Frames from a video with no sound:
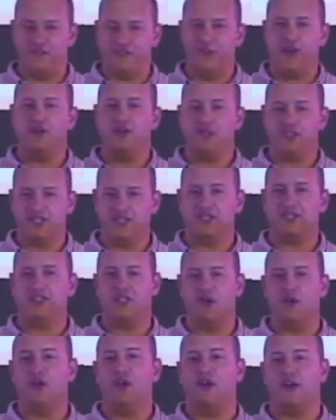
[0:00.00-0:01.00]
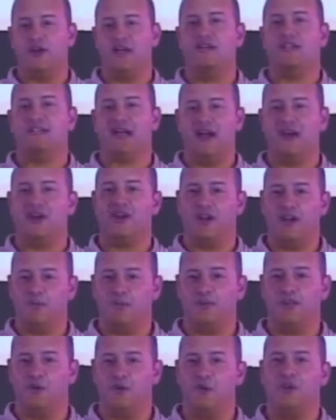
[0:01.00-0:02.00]
focuses solely on its
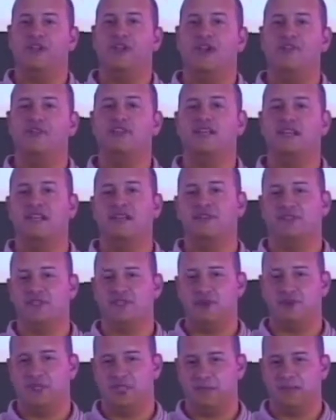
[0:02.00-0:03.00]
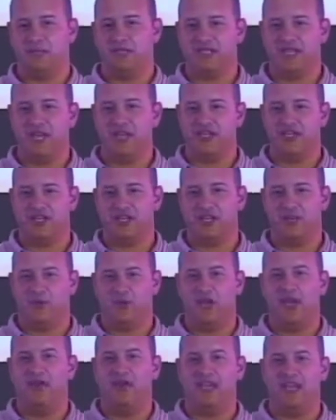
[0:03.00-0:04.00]
outcomes, it will never deliver to its potential. It
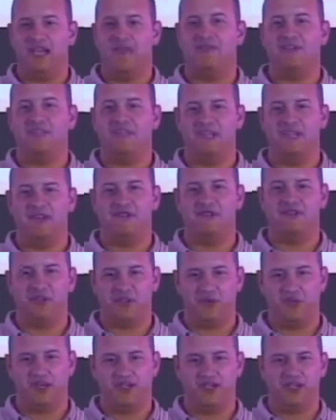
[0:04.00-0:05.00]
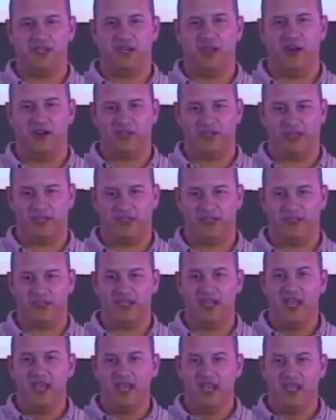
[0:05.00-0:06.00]
will only ever deliver to its
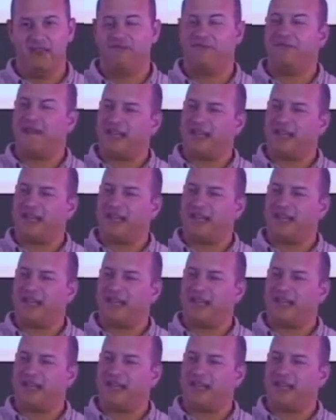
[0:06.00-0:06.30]
targets. It